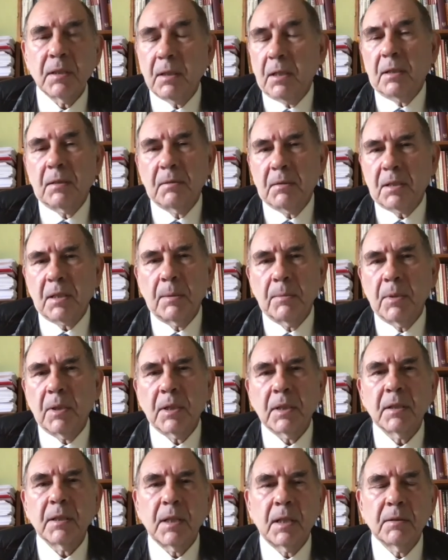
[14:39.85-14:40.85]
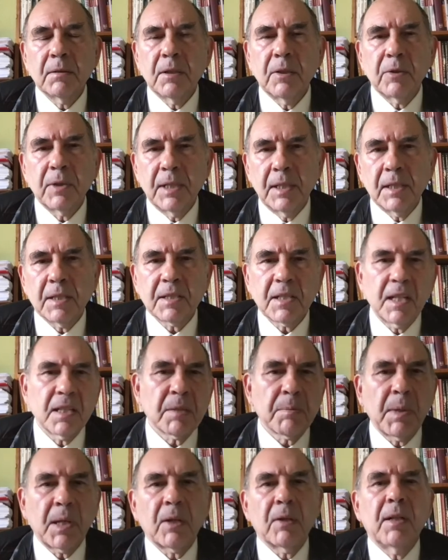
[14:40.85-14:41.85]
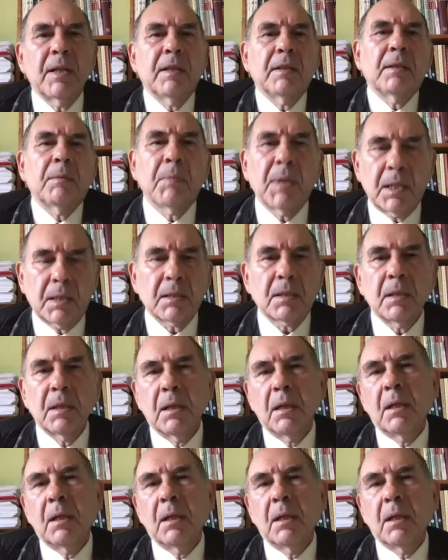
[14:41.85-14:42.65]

and somebody, and the real estate speculator makes